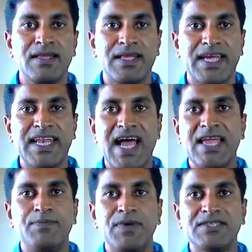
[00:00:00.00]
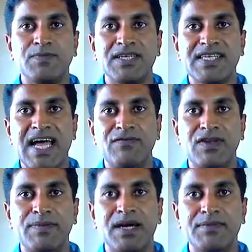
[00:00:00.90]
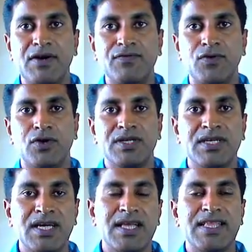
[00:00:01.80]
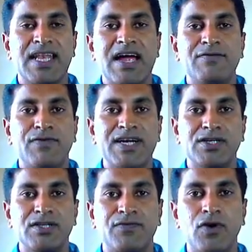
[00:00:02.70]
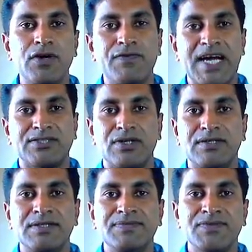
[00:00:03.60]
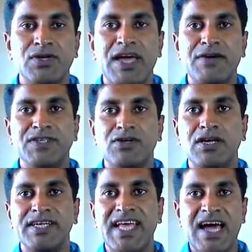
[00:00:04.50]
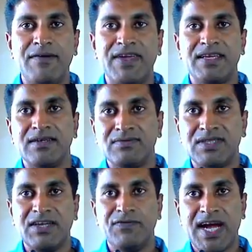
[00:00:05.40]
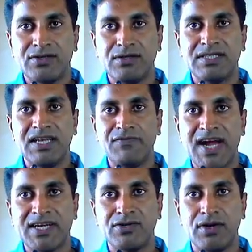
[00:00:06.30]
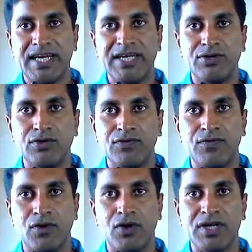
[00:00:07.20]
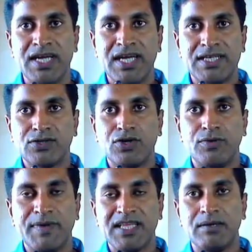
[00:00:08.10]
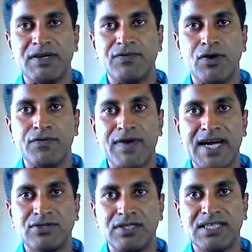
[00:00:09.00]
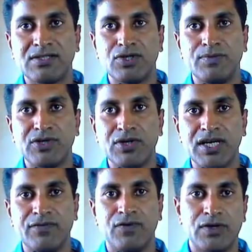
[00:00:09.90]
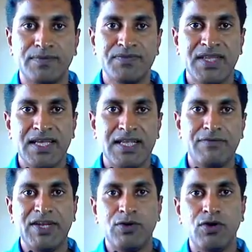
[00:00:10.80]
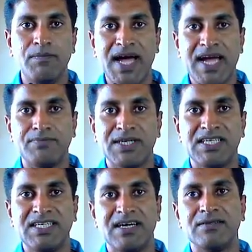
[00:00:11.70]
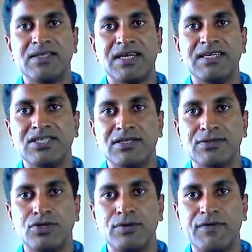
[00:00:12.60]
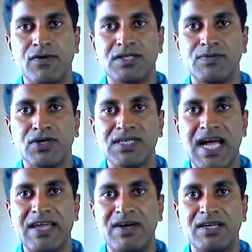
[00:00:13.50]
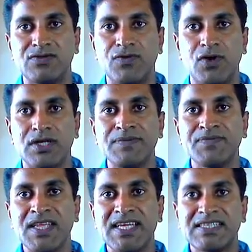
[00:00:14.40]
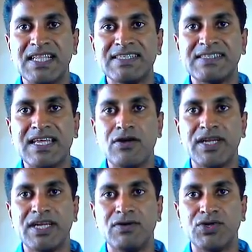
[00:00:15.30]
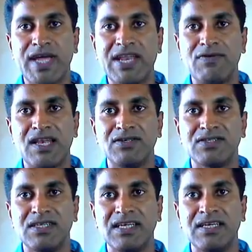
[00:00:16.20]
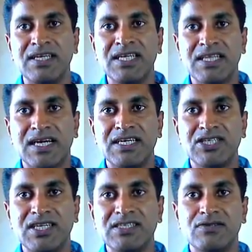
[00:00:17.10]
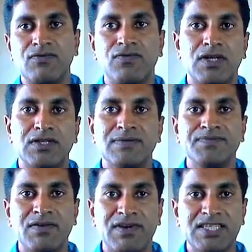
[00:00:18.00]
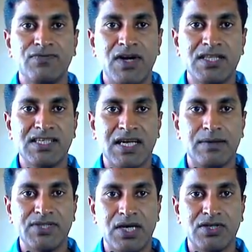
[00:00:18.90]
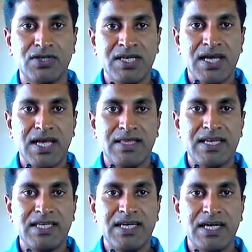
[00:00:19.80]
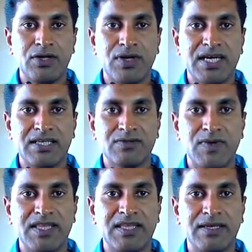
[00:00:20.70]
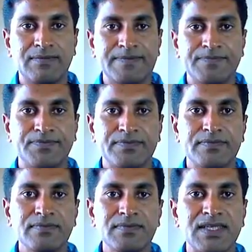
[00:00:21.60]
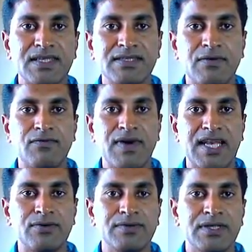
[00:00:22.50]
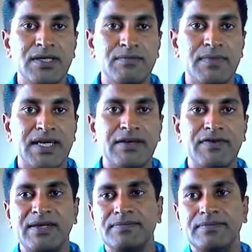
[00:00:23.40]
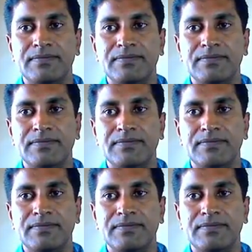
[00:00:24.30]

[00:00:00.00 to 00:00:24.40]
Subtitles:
Then again I plus plus I will become now 4. And then I have to find out the 4 factorial. So f is already having 3 factorial. 3 factorial into 4, it's going to be nothing but 4 factorial. That's going to be 24. Then when you go back, but here the condition is going to be false because I value is 4 is less than or equal to n value is 3. The condition is false. When it is false, it comes out, and then here you can display the sum value by giving